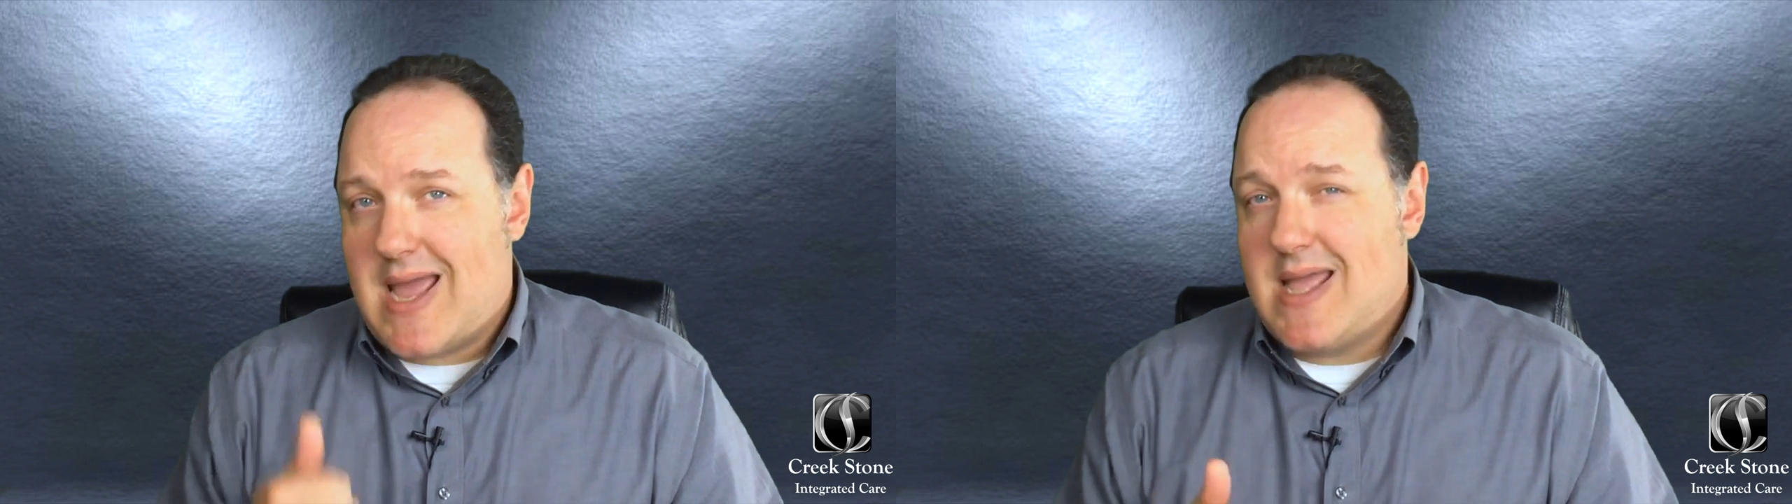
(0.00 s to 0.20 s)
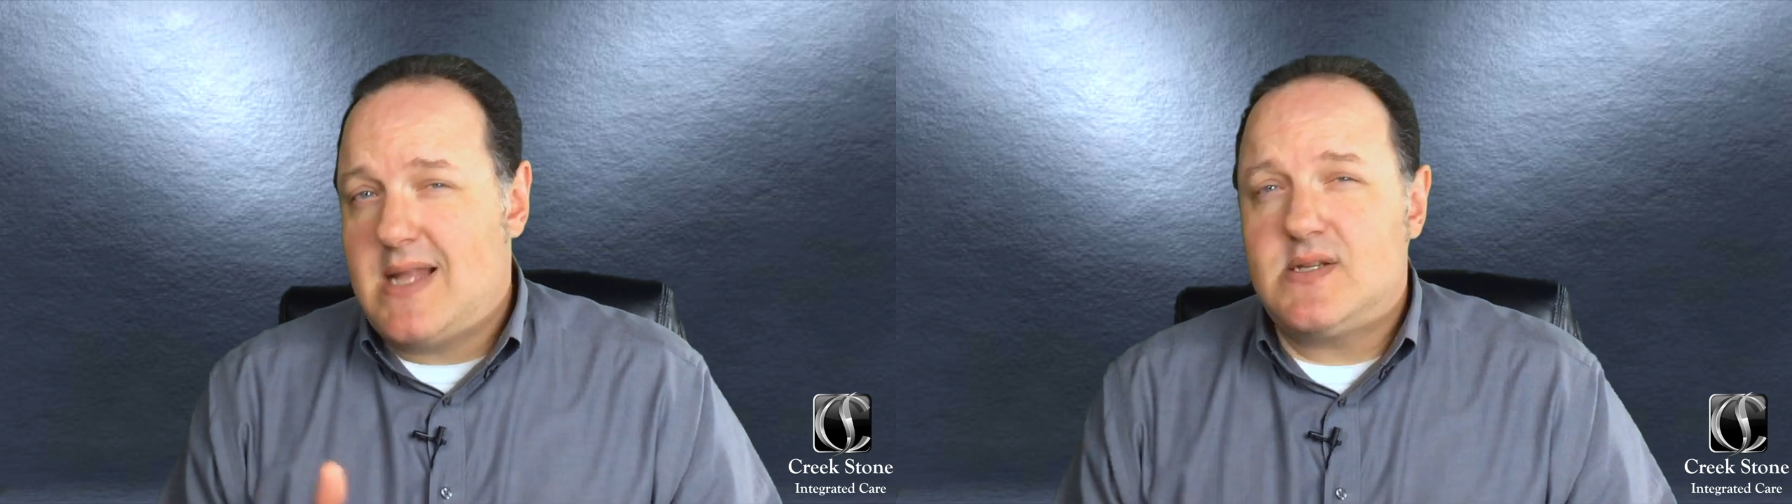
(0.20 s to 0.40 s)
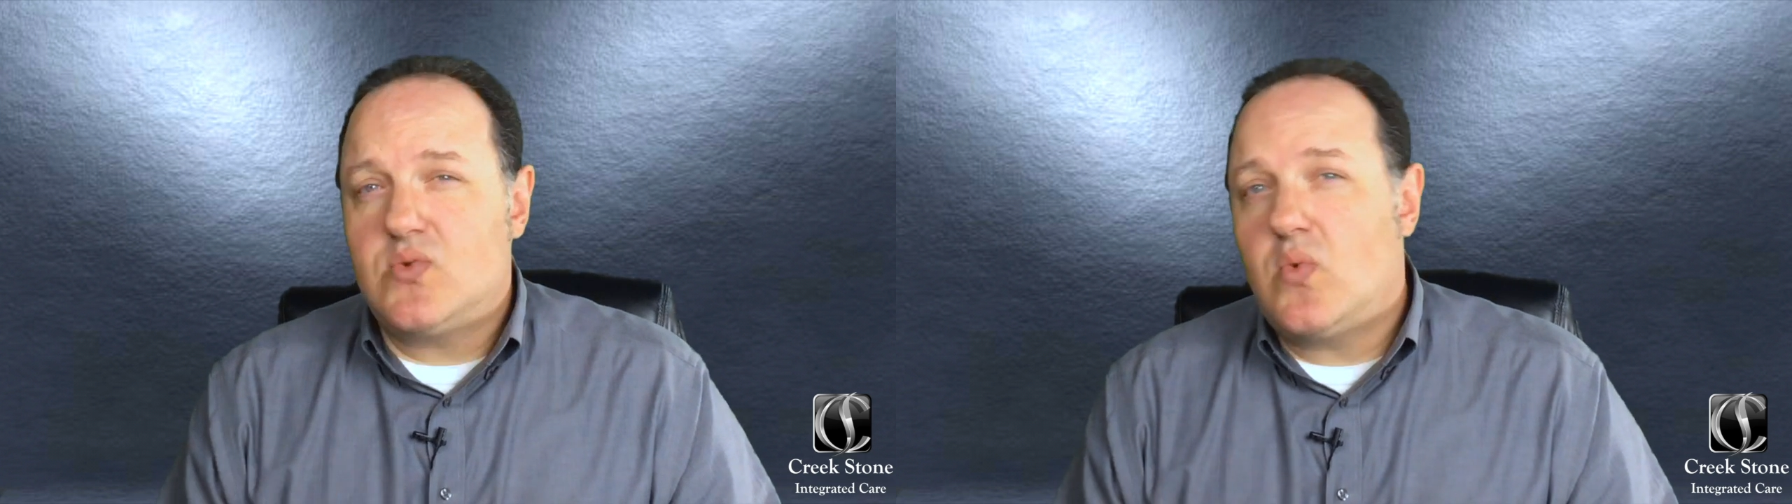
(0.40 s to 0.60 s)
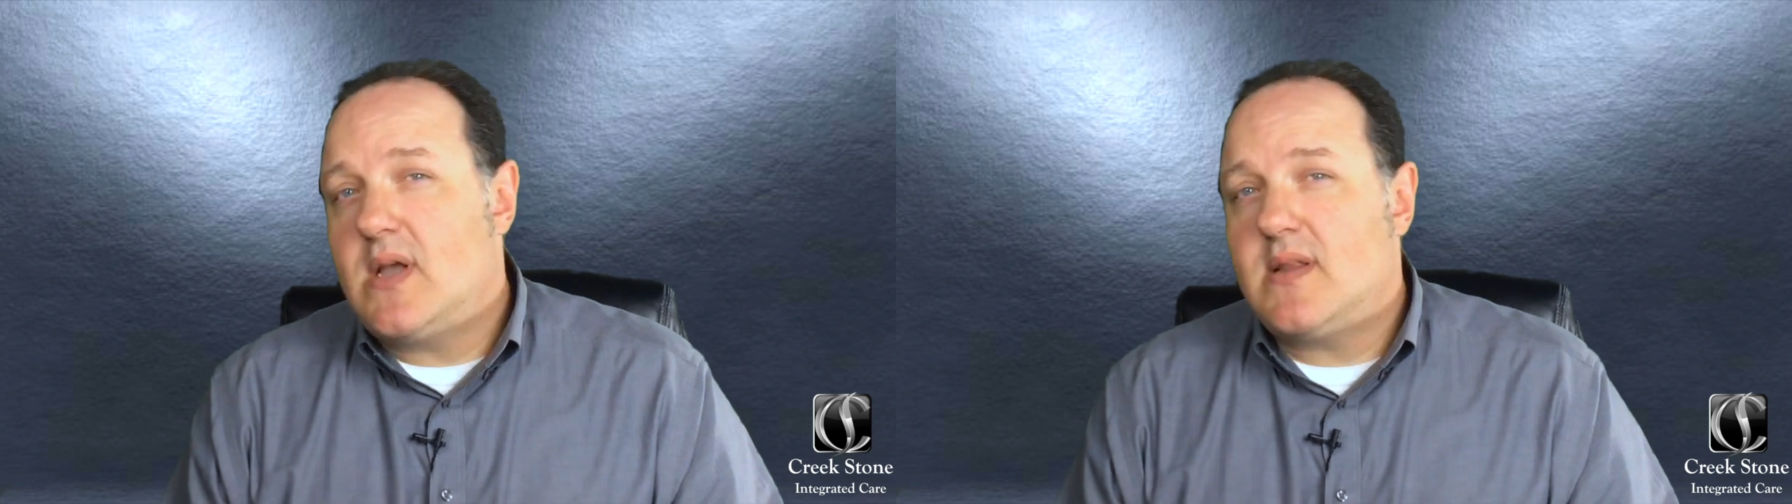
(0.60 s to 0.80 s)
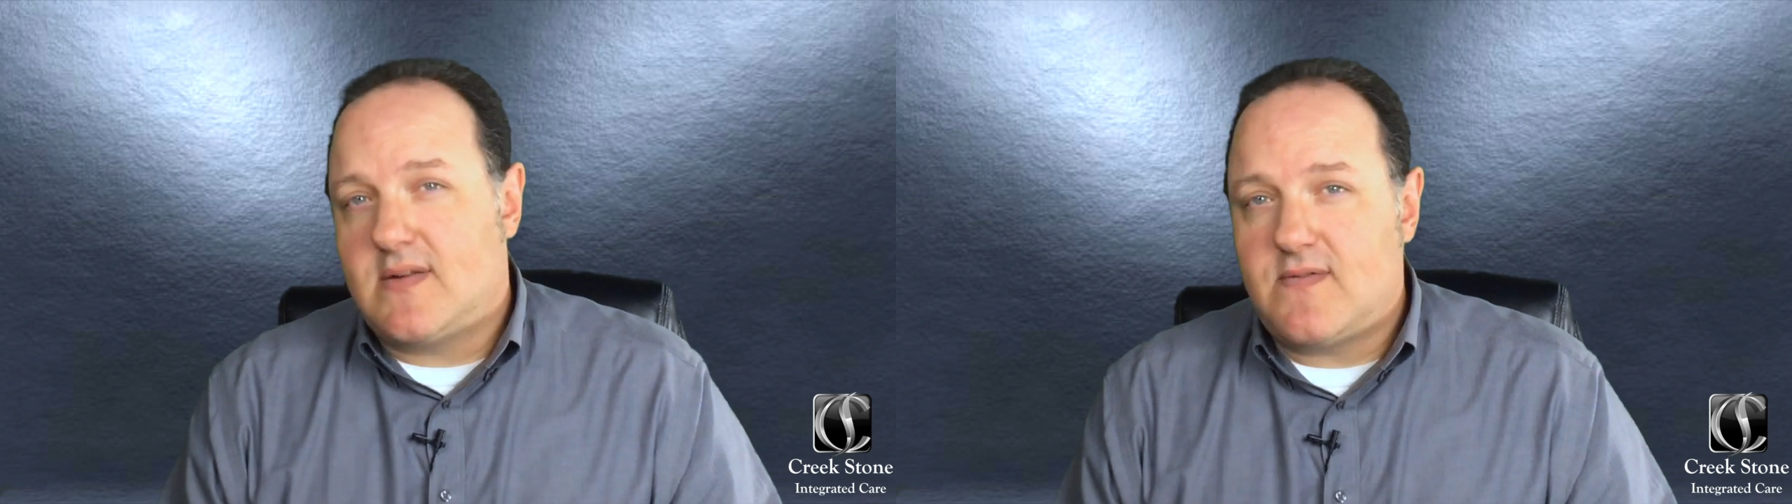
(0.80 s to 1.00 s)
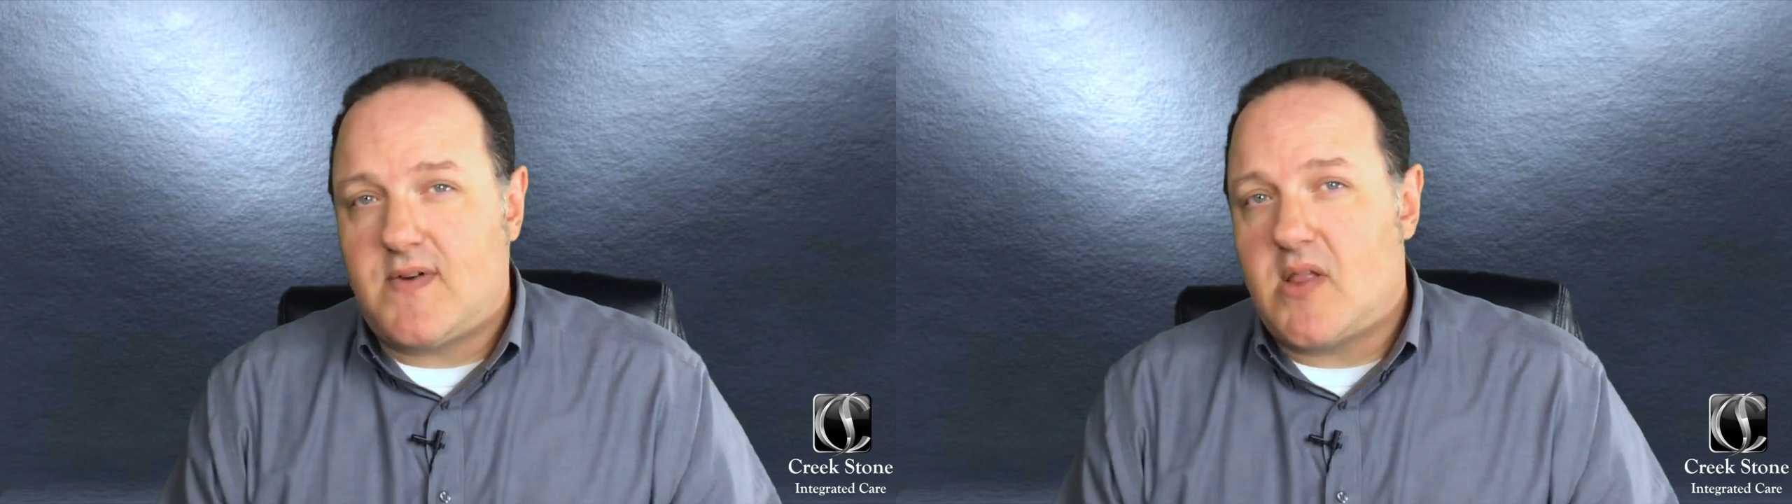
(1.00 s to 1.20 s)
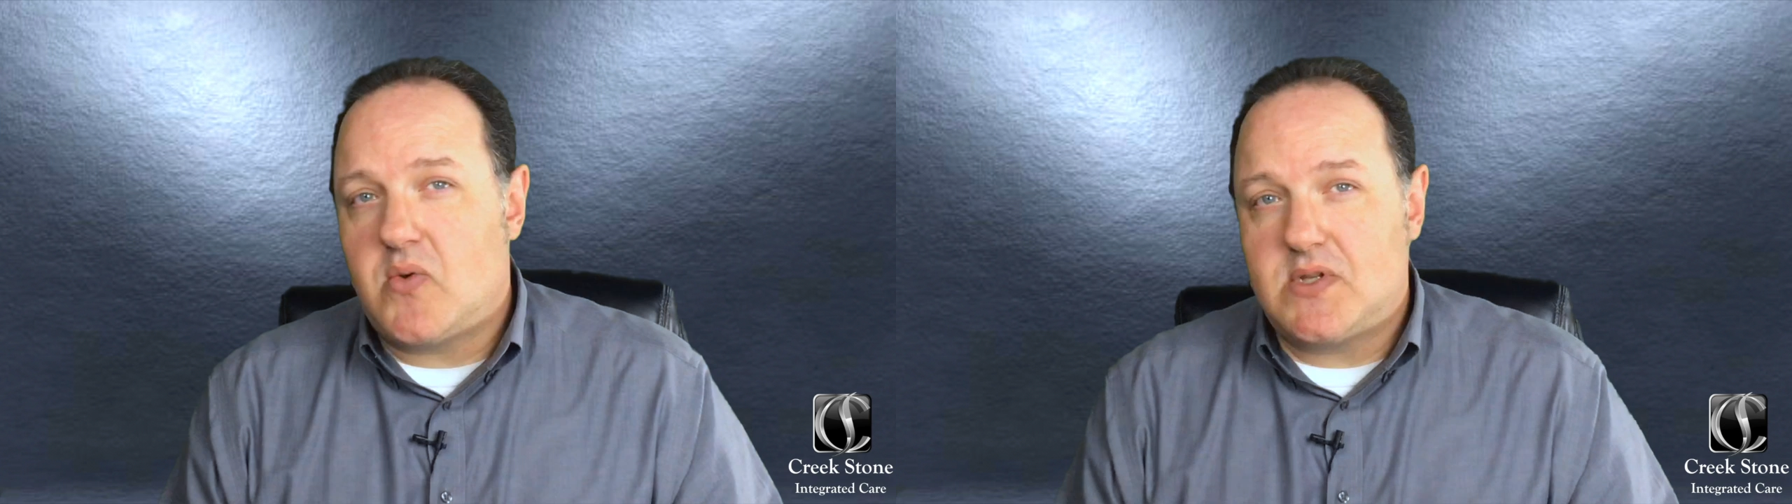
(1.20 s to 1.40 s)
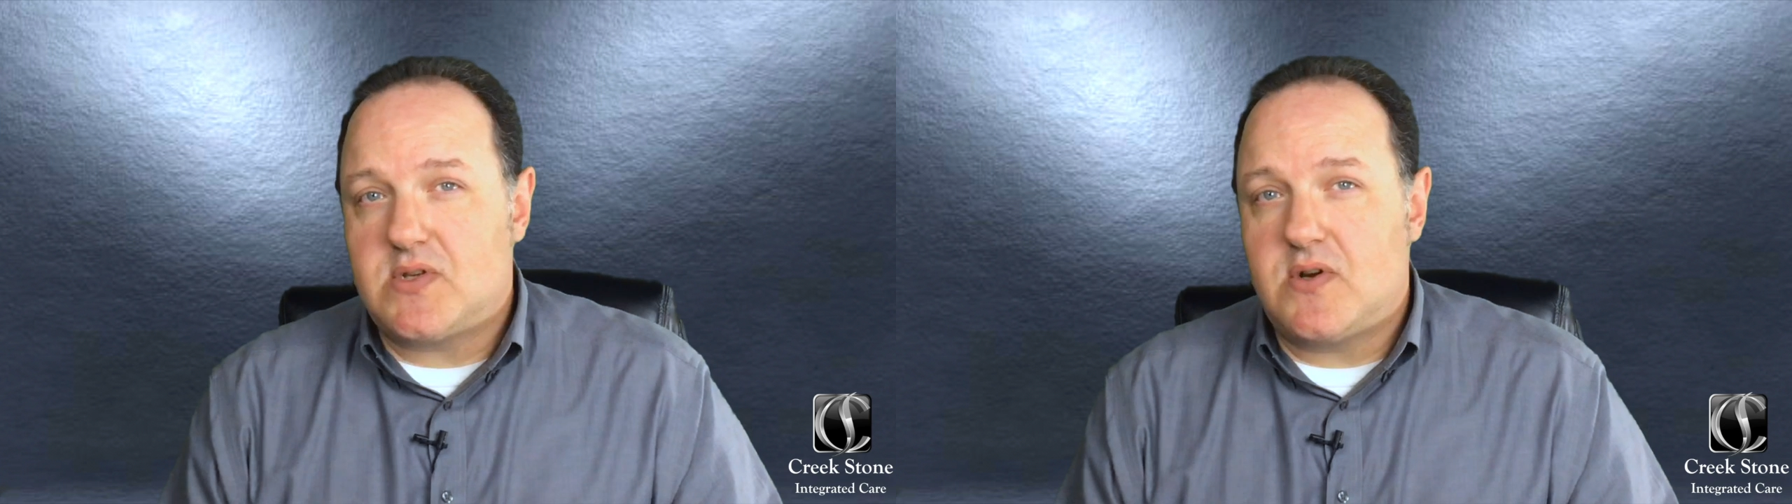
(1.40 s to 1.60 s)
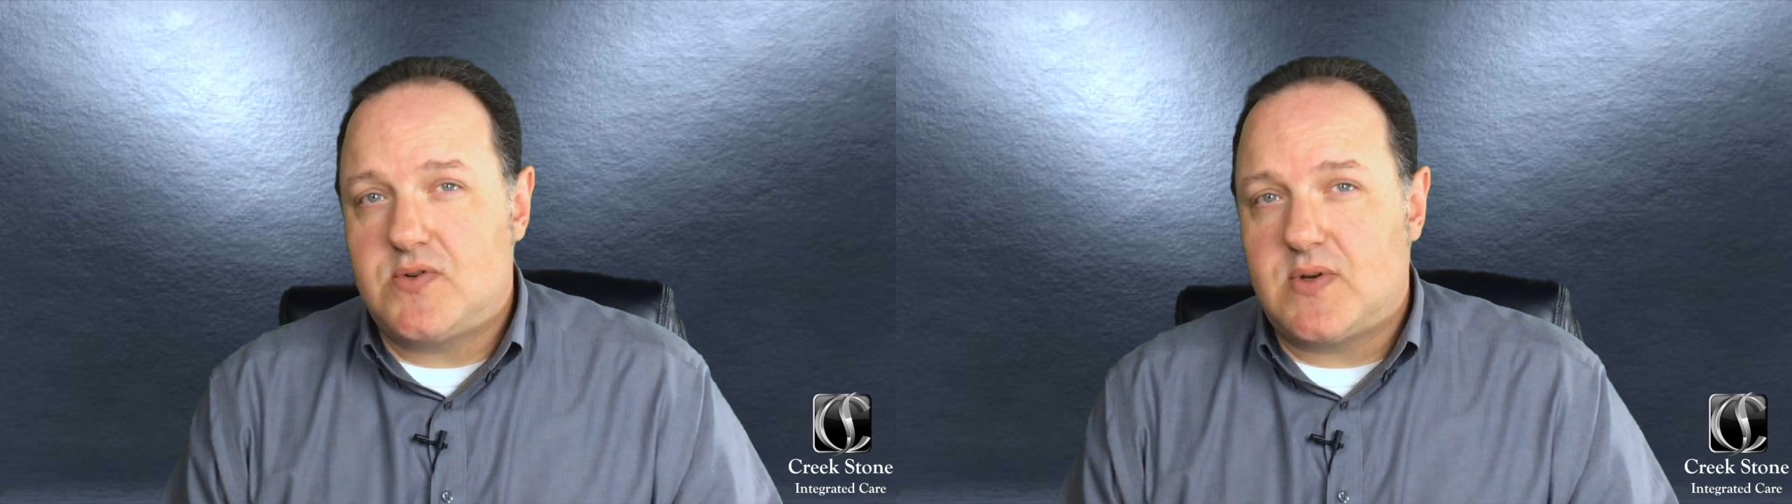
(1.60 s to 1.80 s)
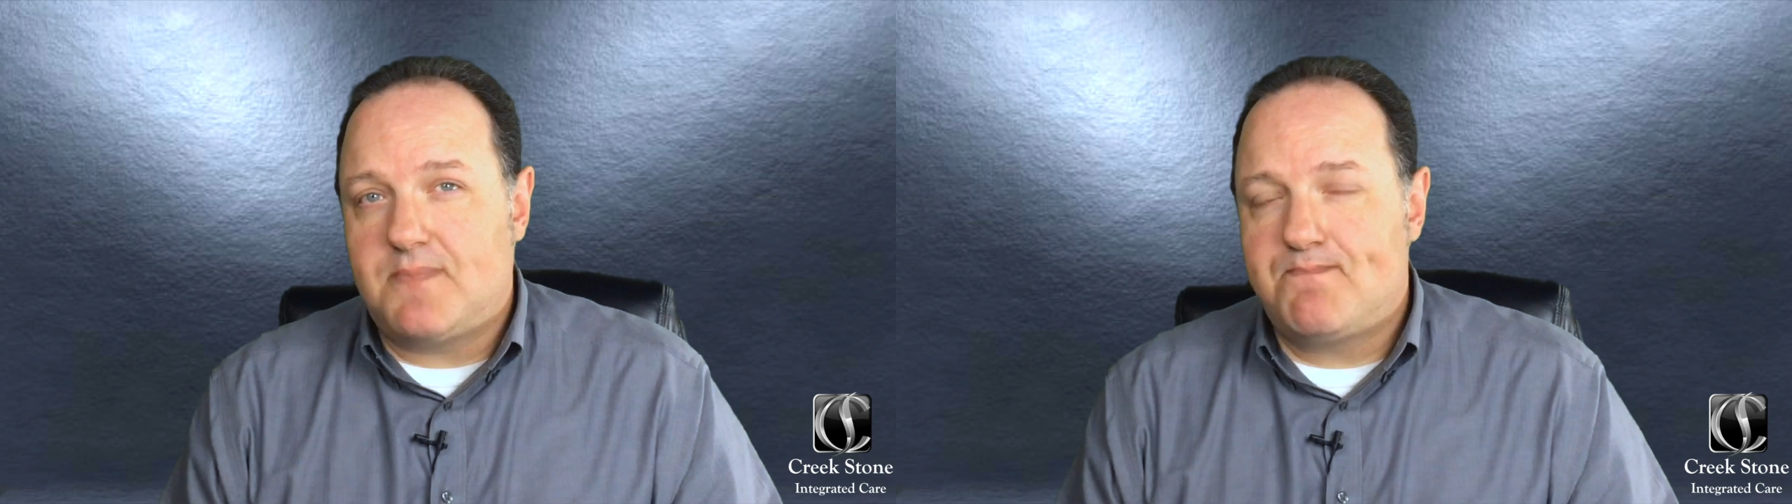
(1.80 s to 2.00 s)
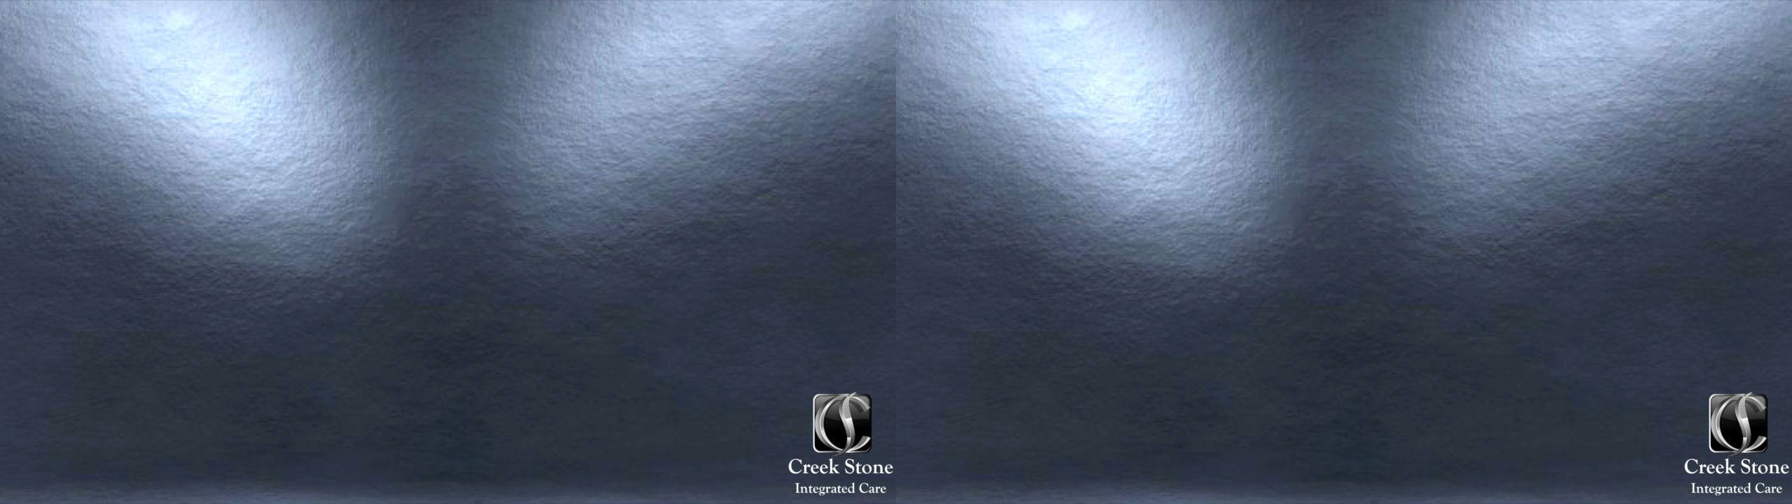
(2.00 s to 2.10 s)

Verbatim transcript: and swelling following surgery.